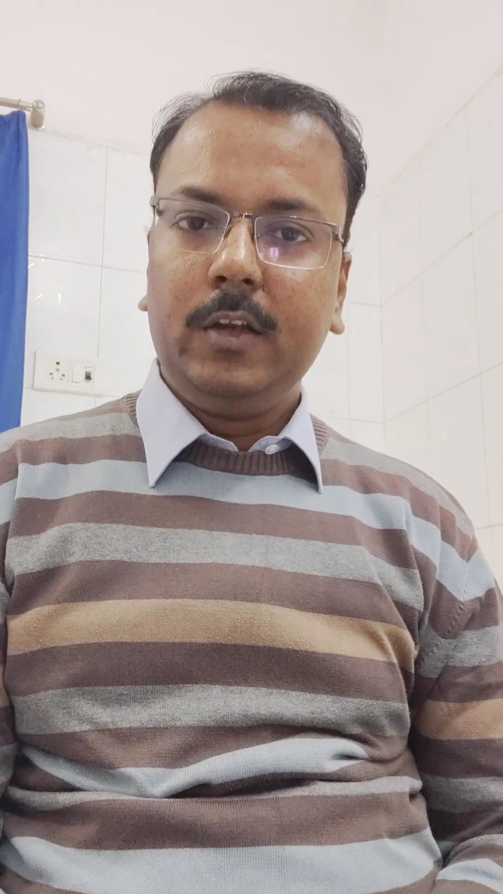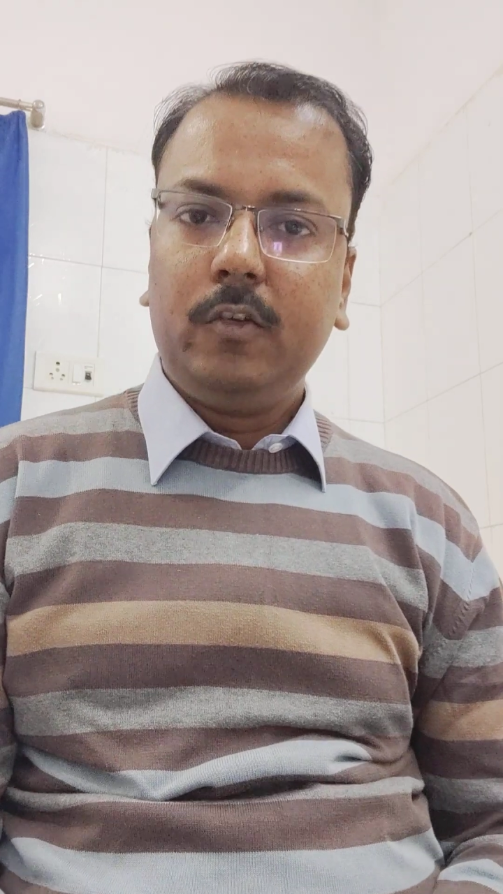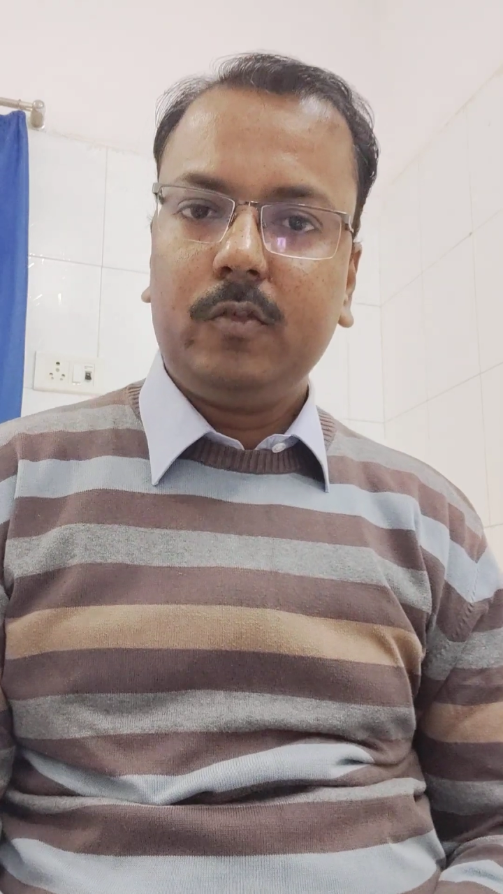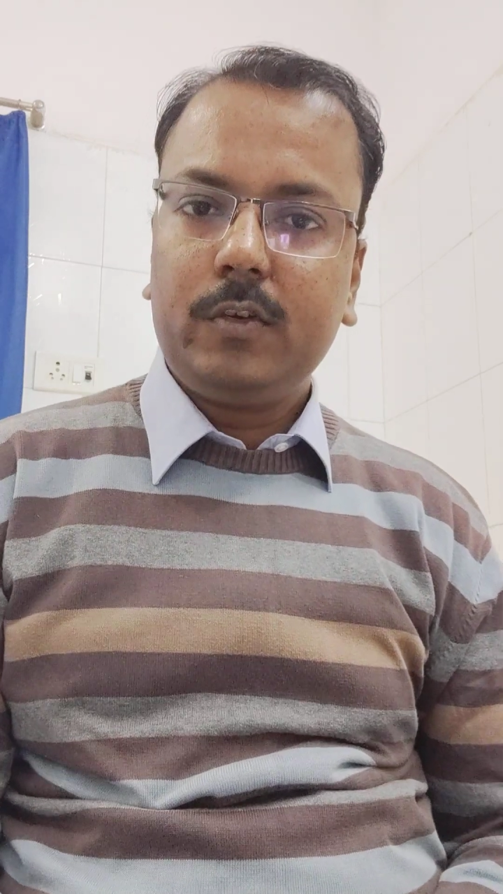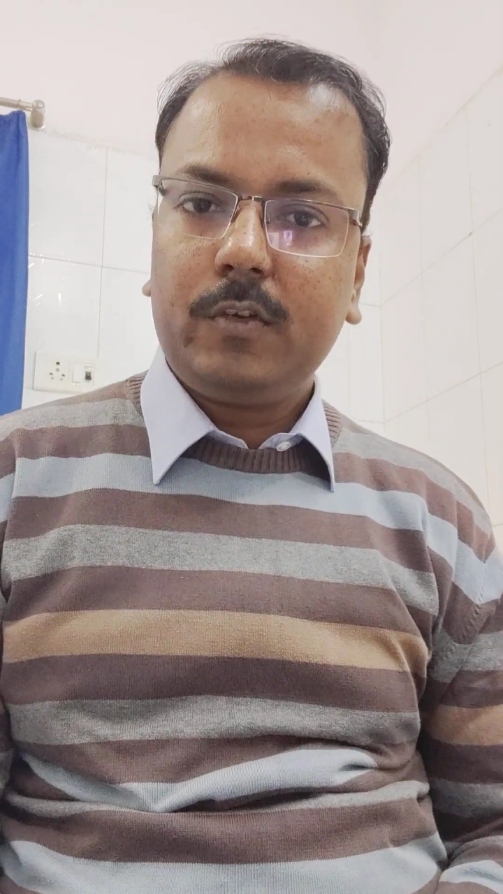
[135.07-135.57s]

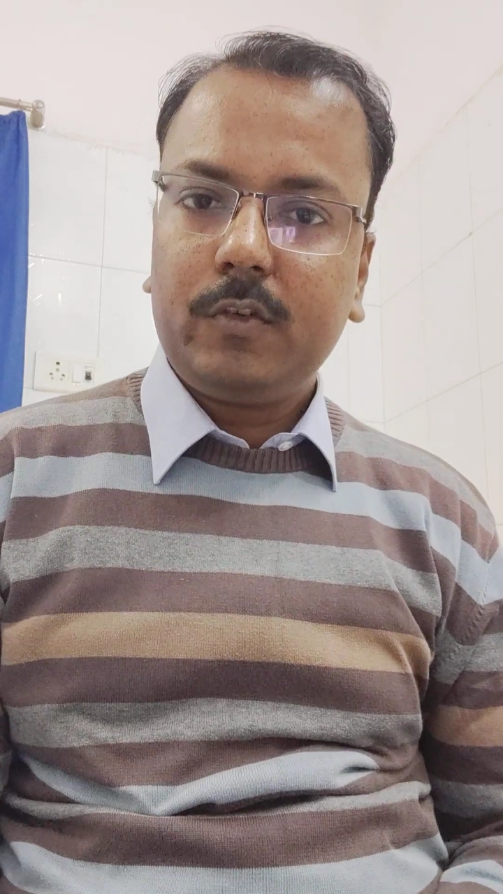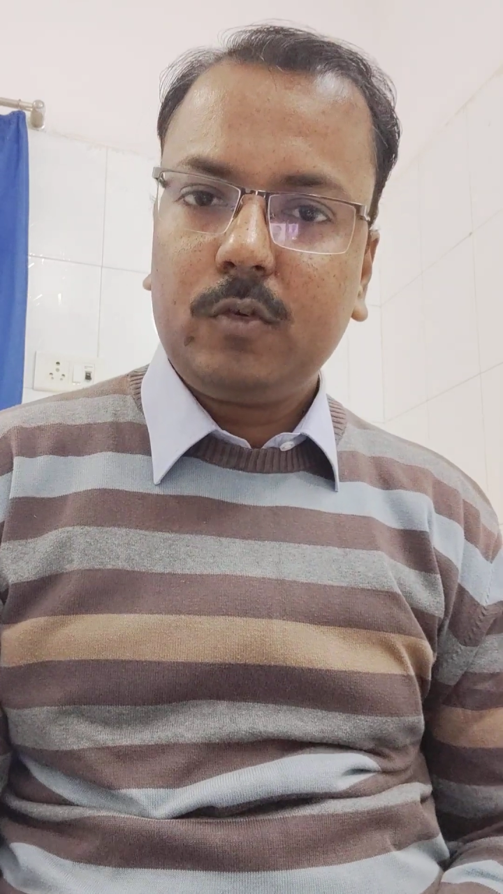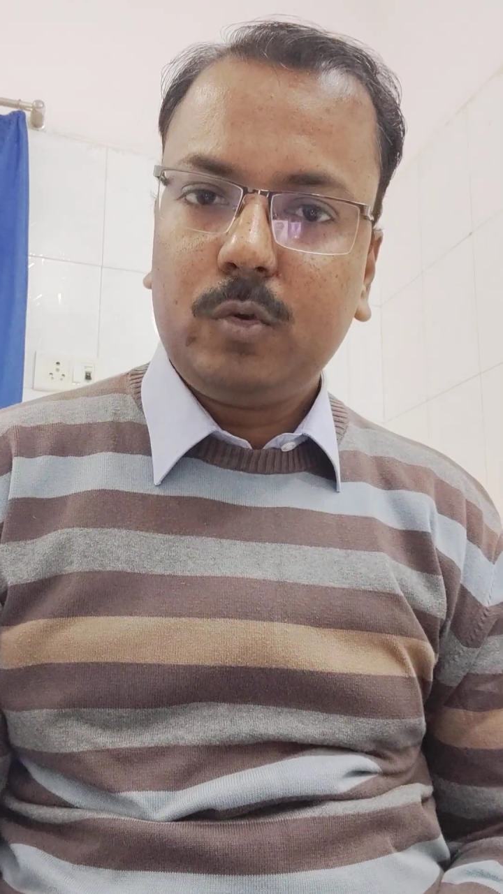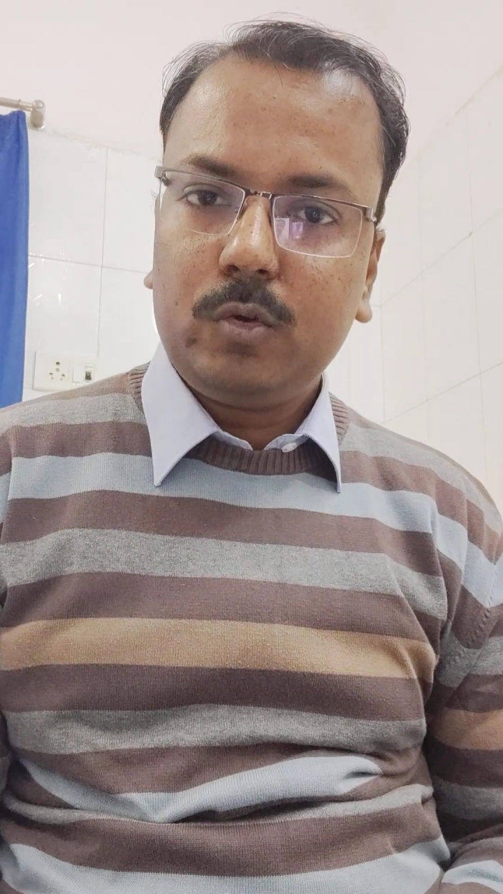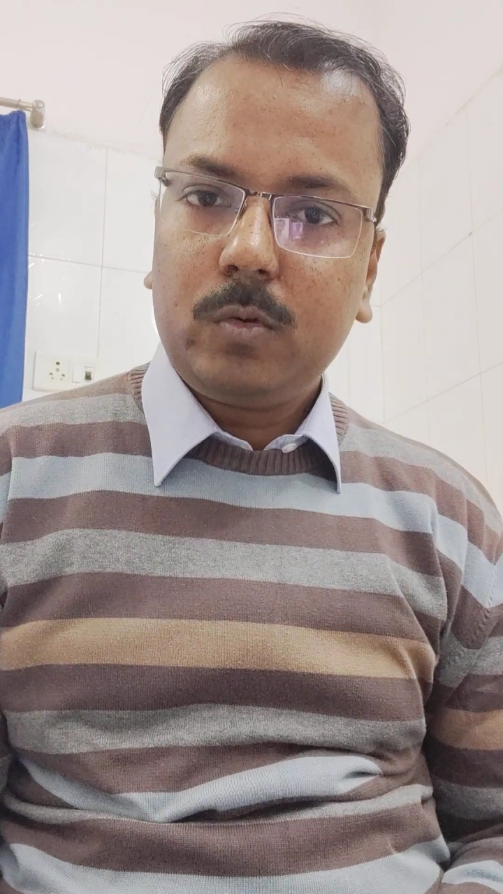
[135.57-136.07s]
So
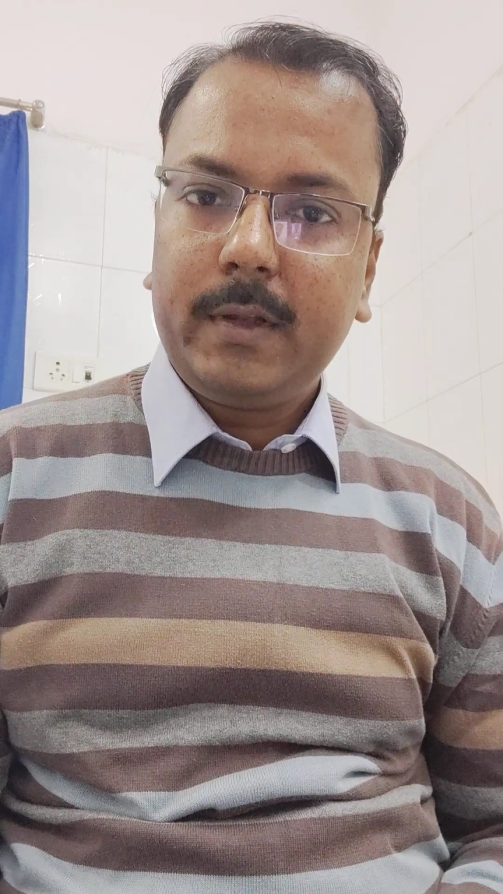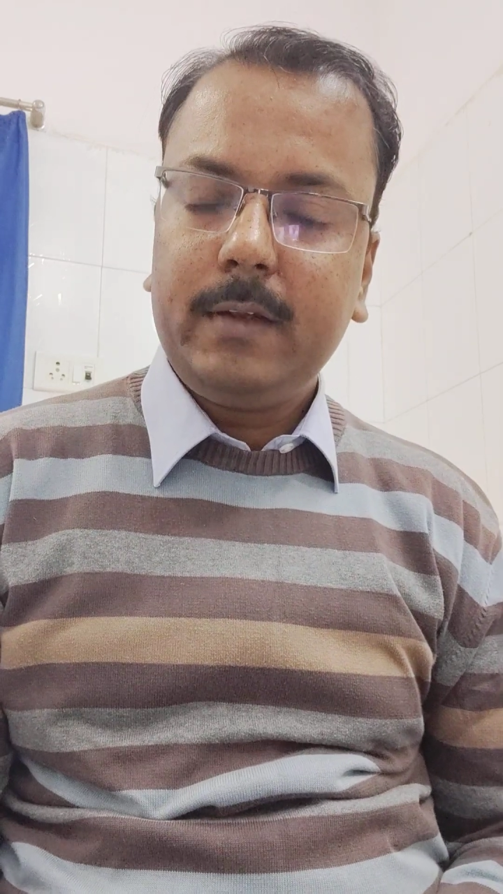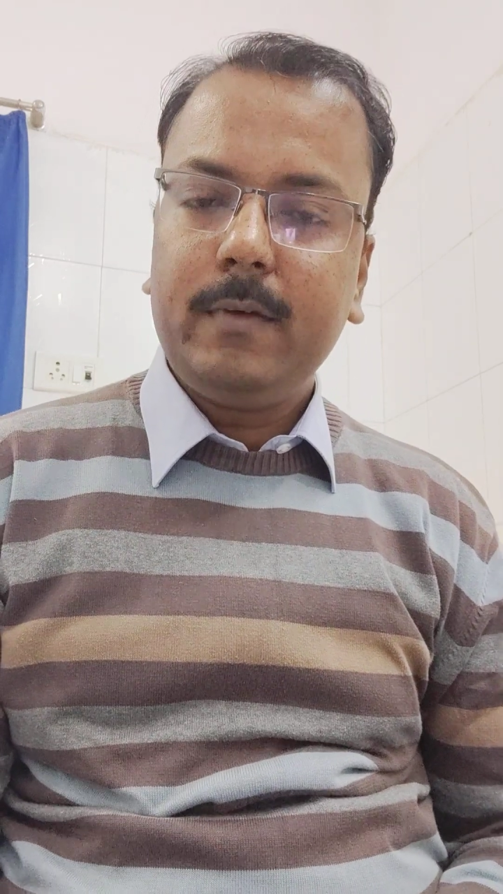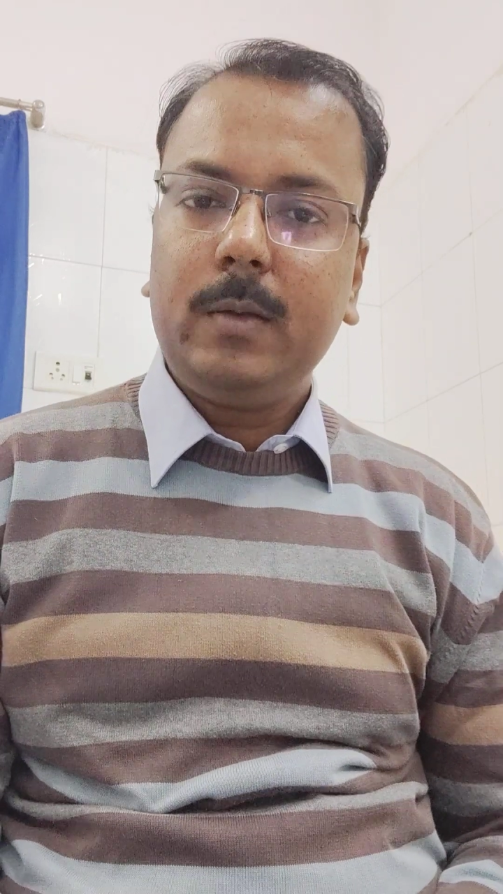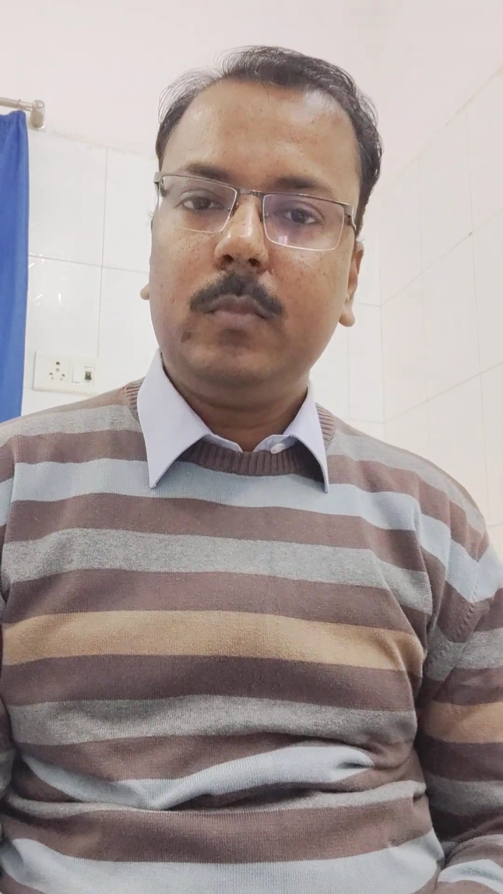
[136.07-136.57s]
just go through
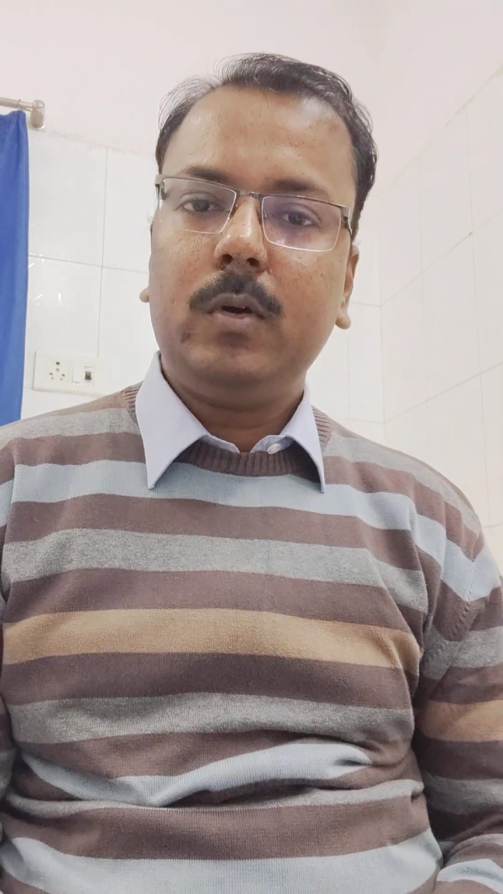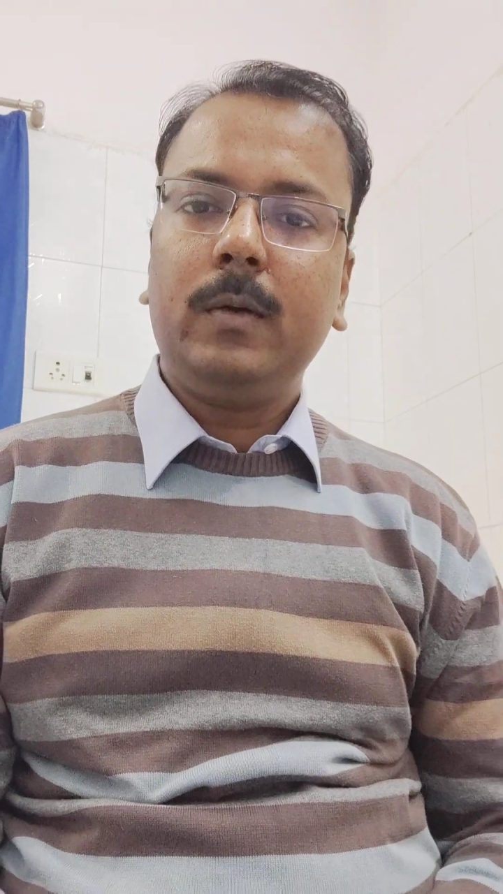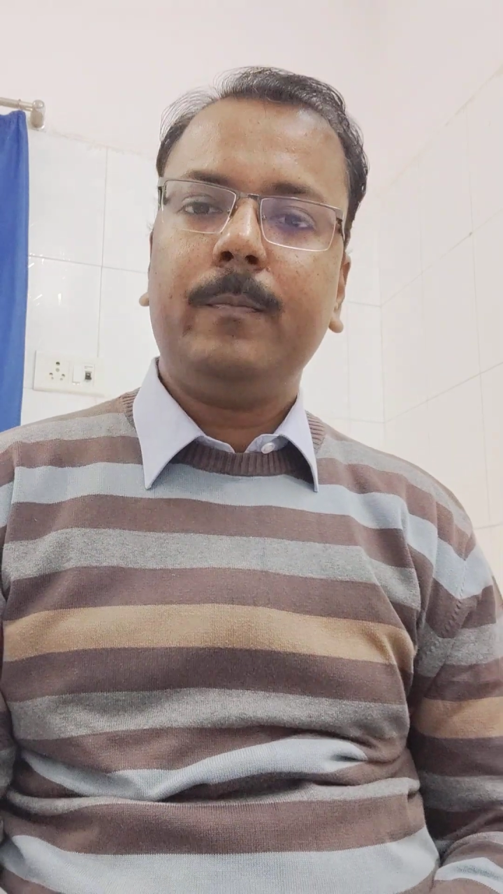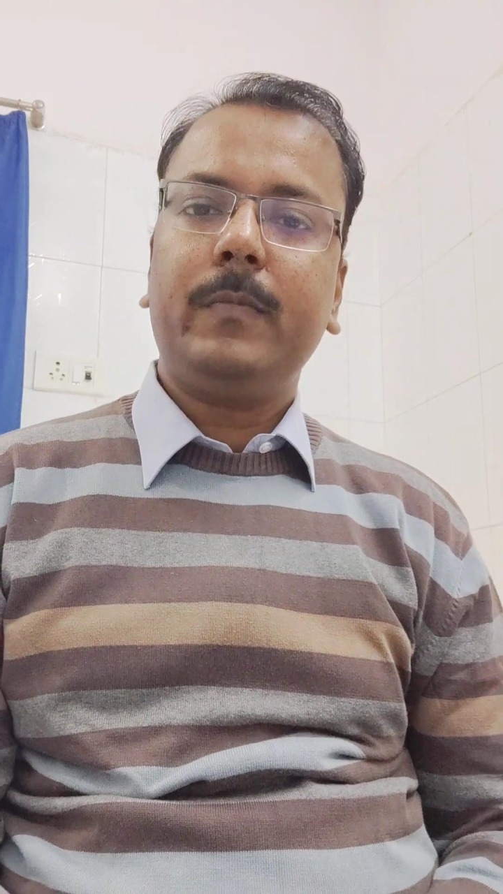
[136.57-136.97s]
any one book